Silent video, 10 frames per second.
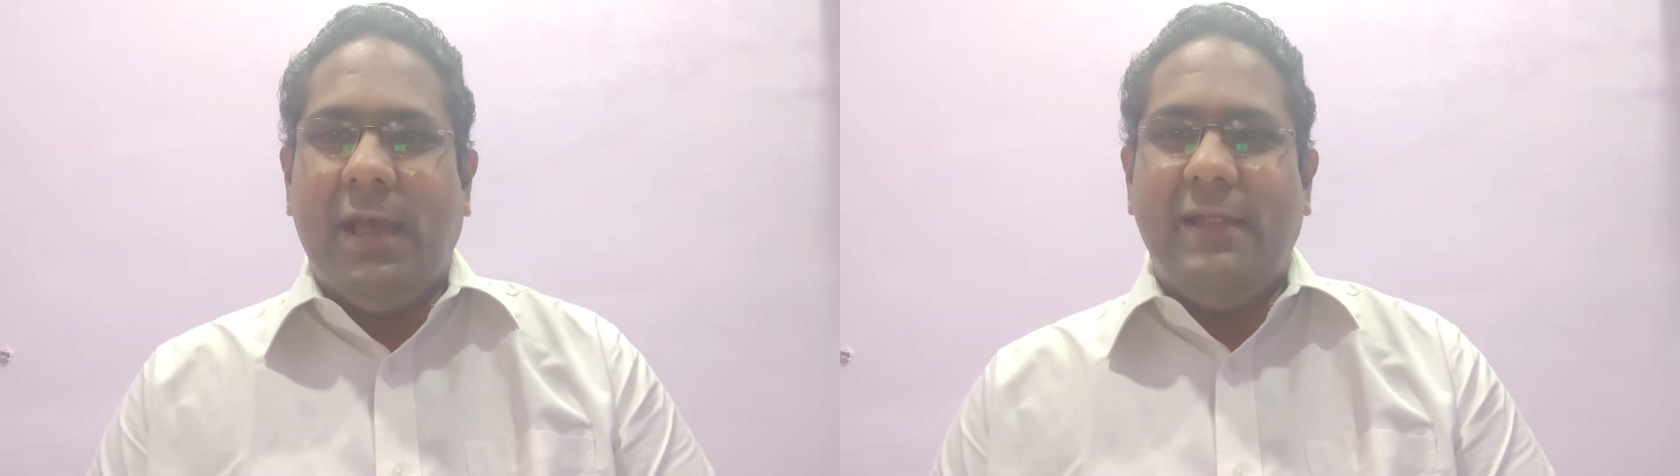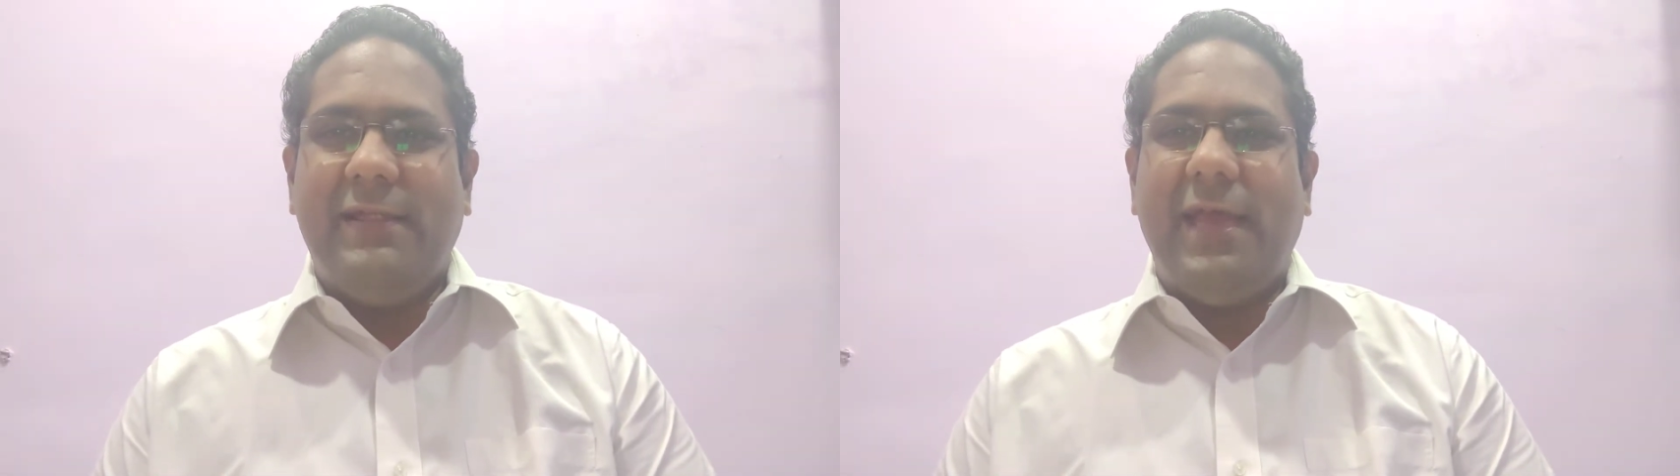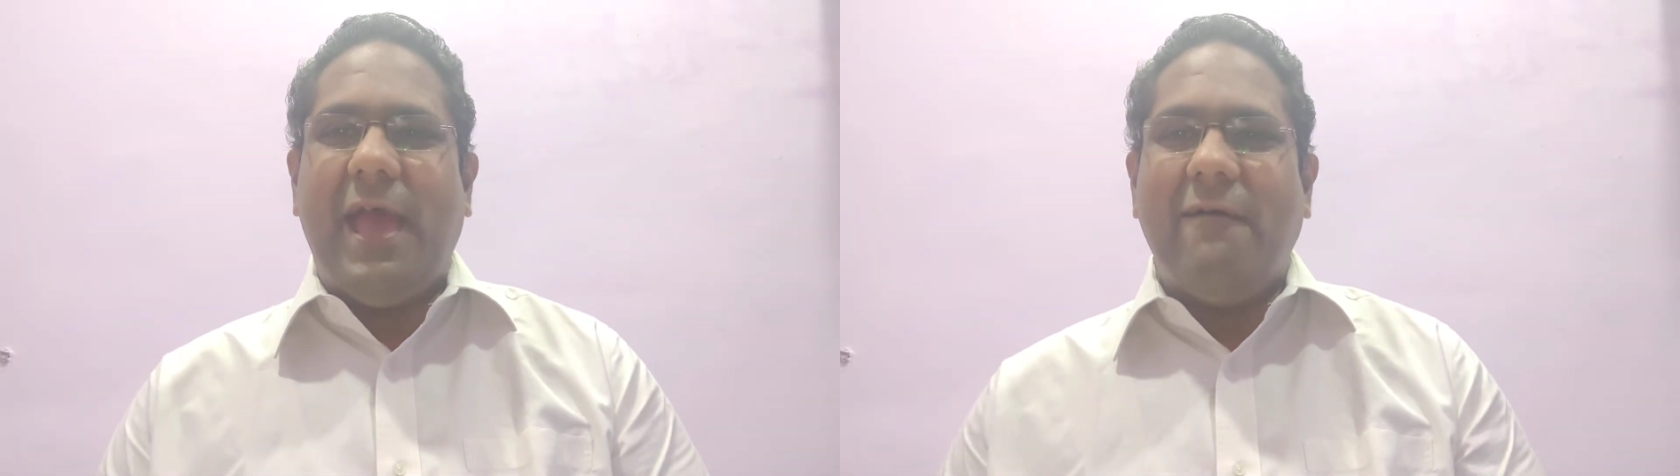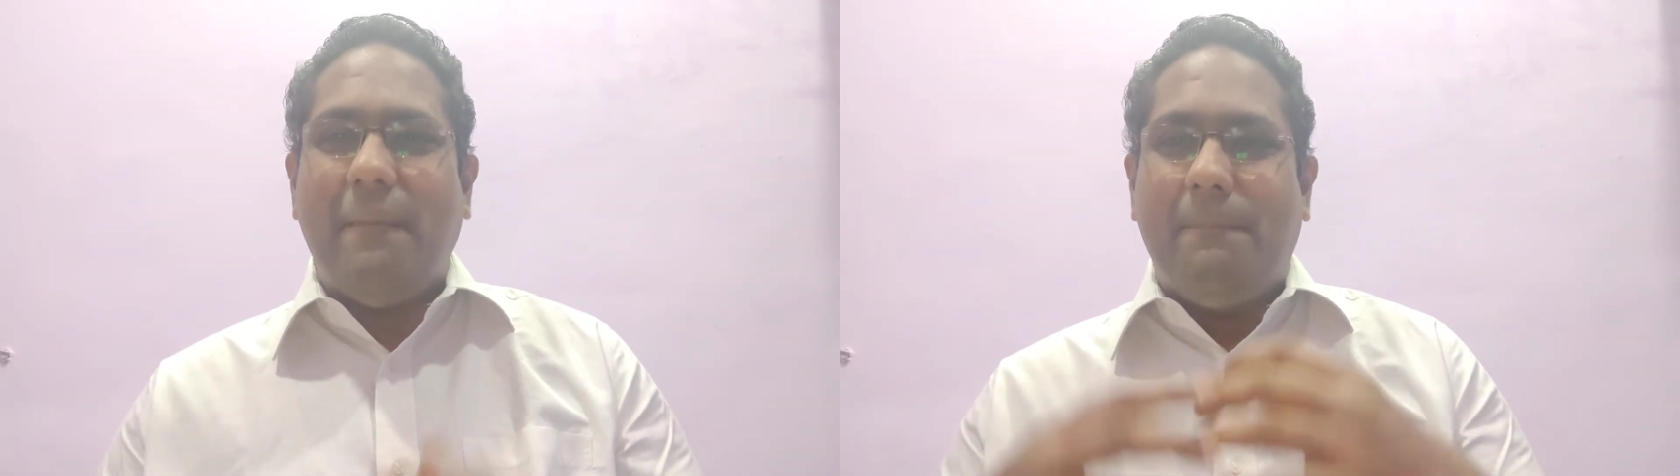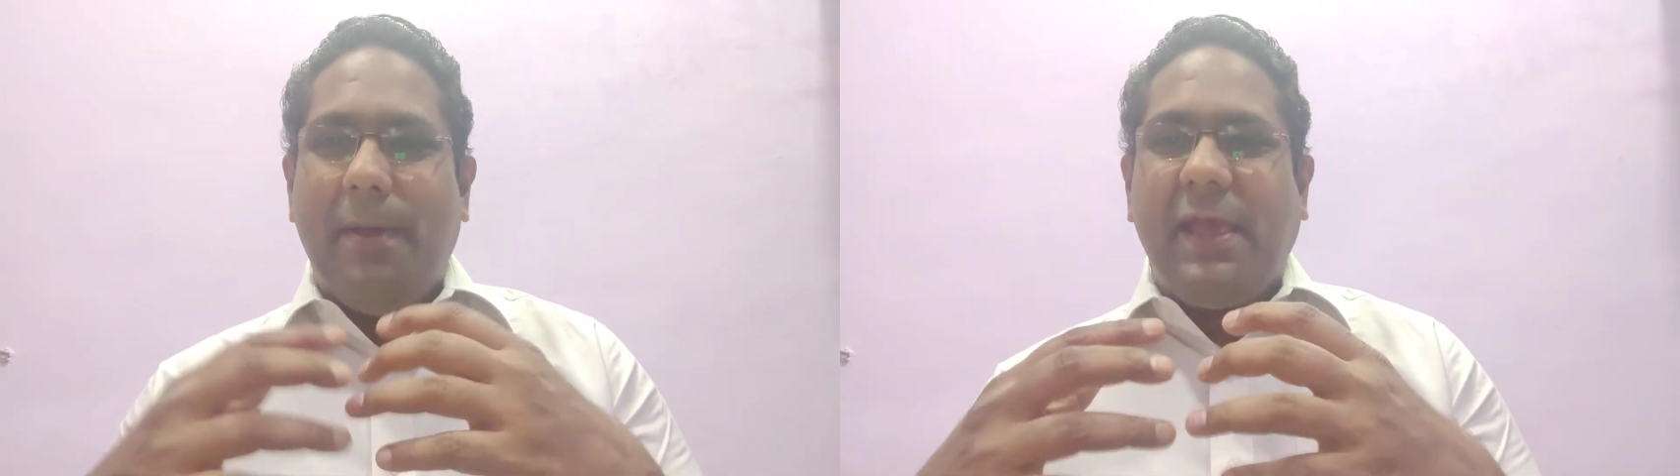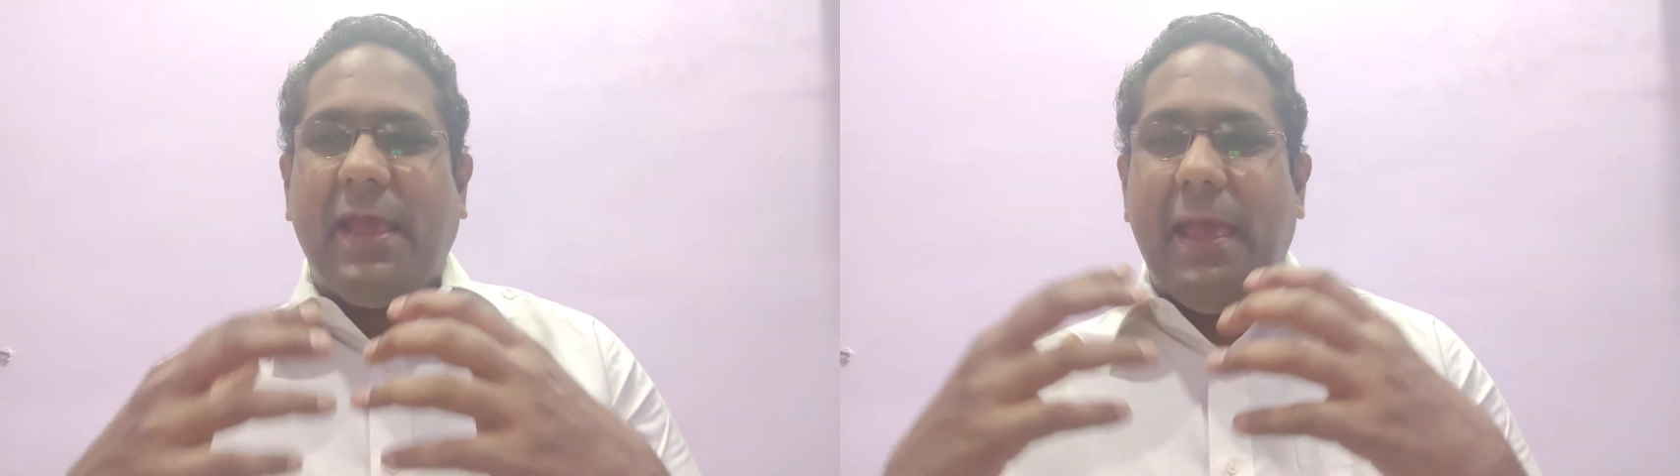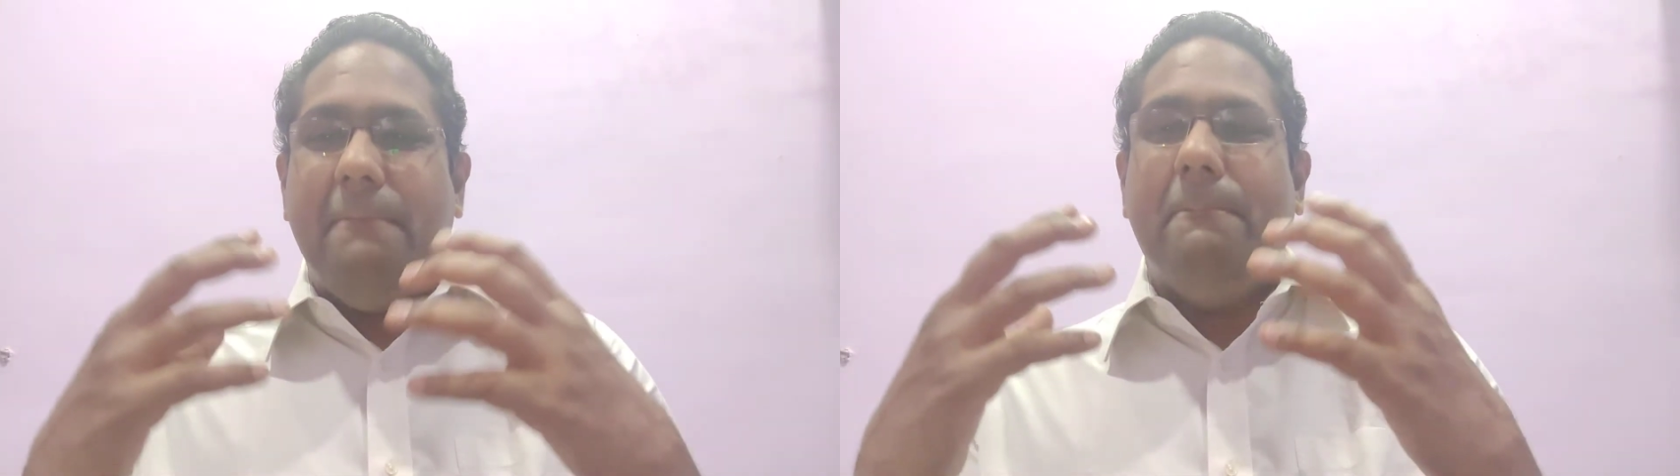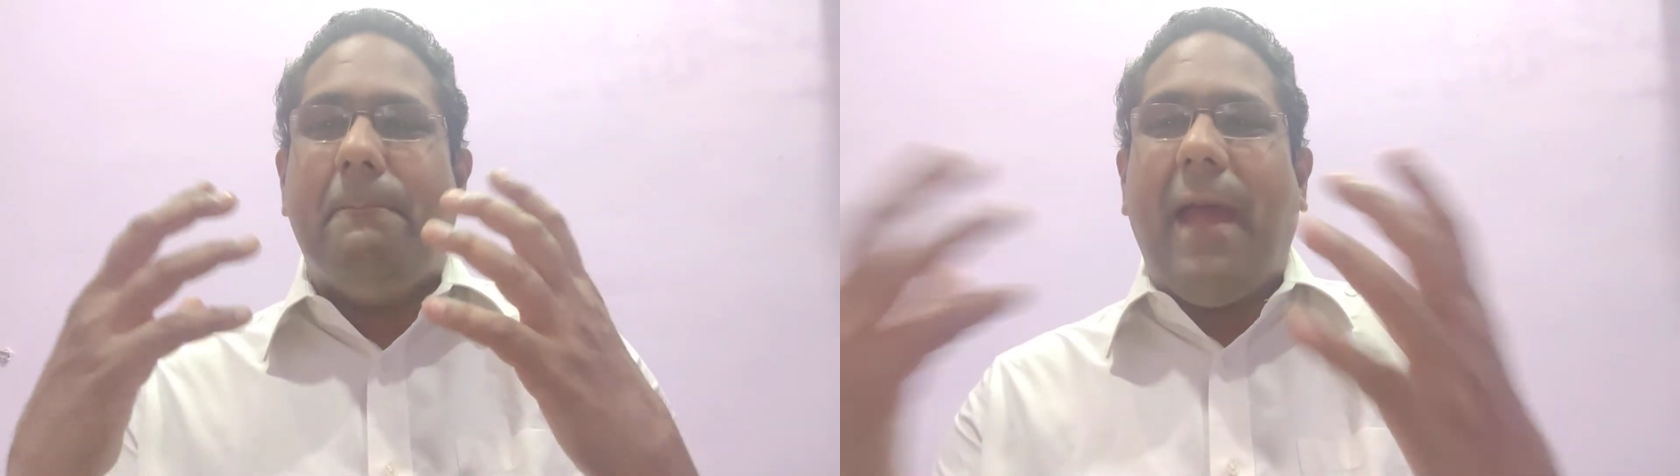and they have a big
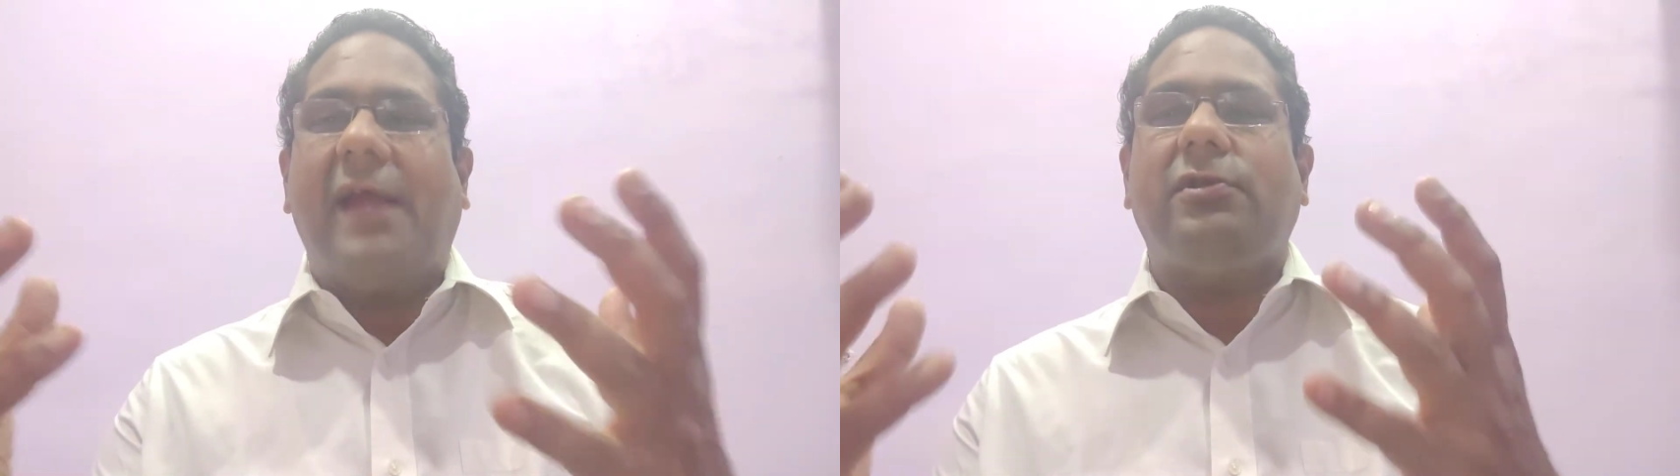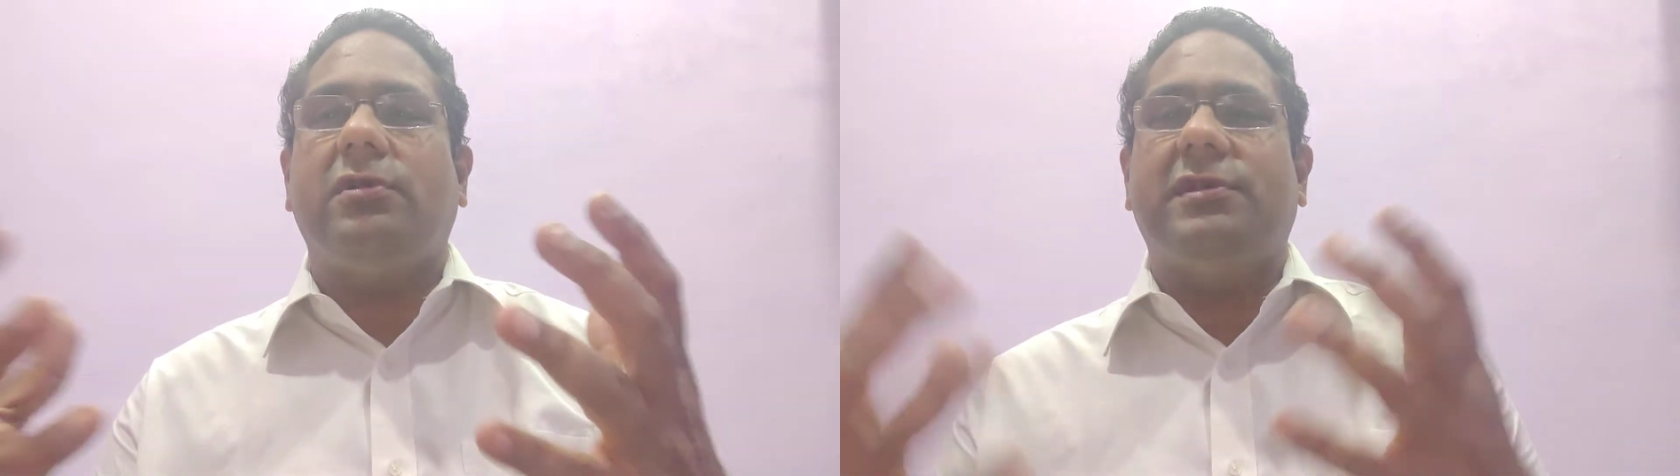impact